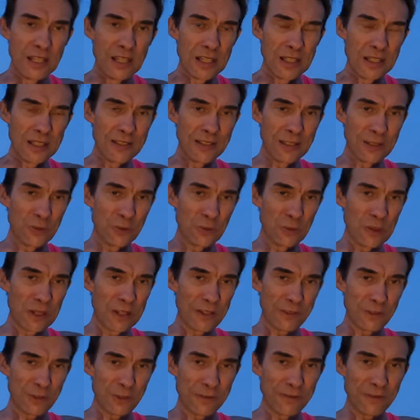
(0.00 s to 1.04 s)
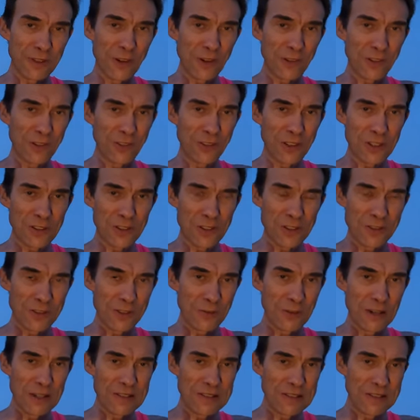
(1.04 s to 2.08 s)
and indeed all my sort of faster sessions
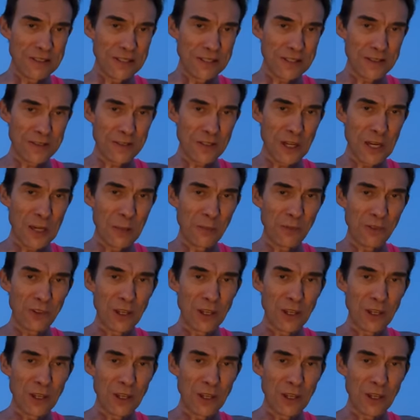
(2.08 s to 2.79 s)
and races at the time.